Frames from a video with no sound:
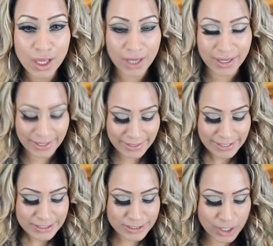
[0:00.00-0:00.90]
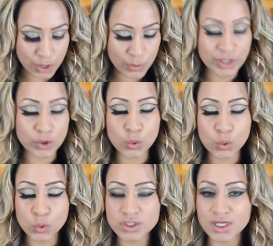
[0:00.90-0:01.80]
Okay, so in
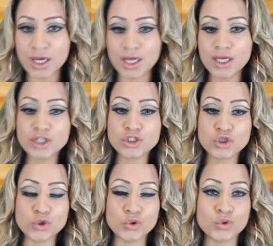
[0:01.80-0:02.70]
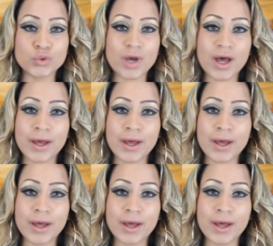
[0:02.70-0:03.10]
order to,